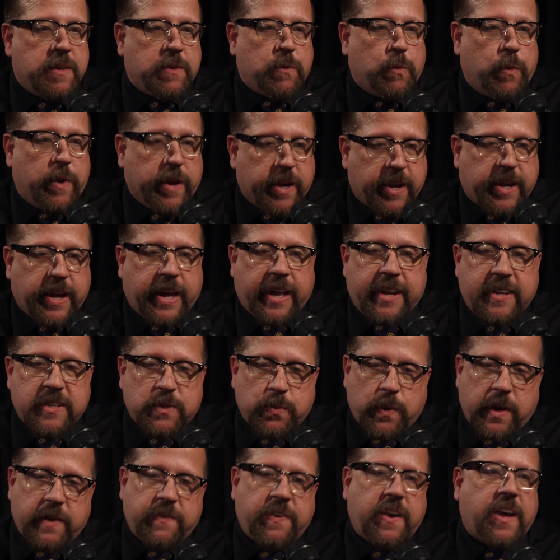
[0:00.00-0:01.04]
Rick and his
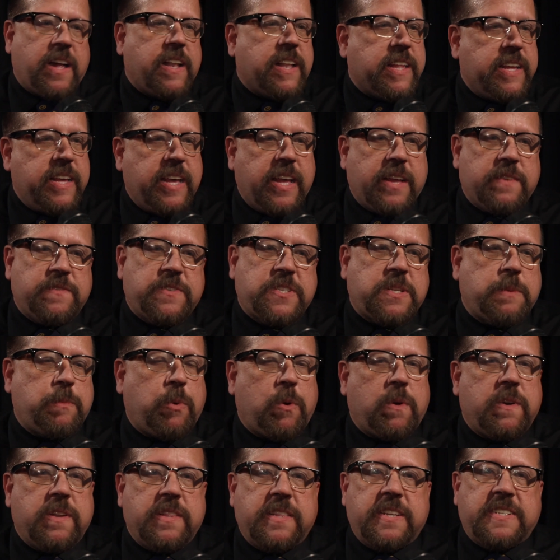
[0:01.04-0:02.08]
wife Holly have
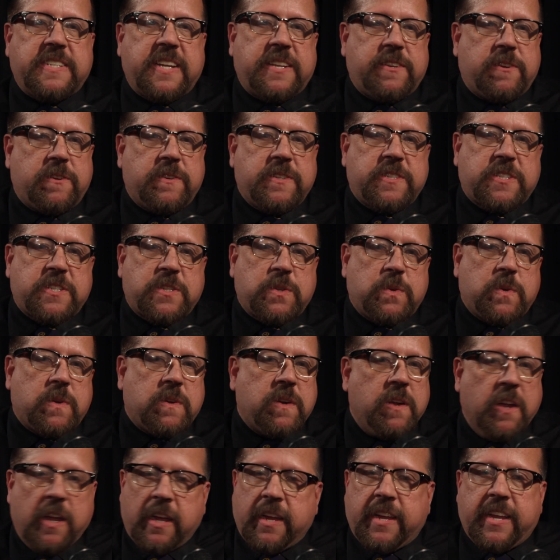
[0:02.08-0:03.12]
supported the Tenderness
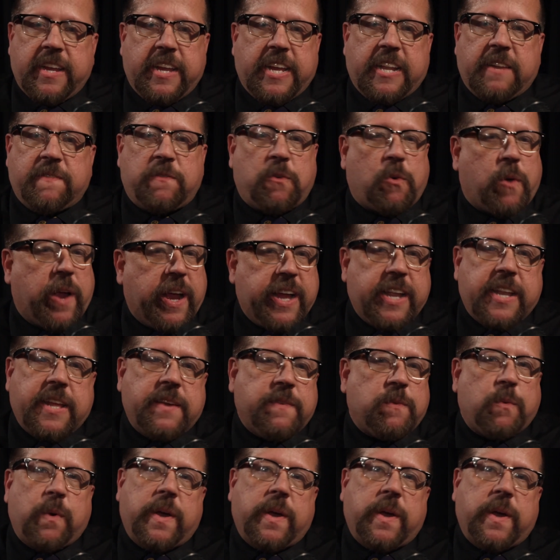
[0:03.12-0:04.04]
Tour in a variety of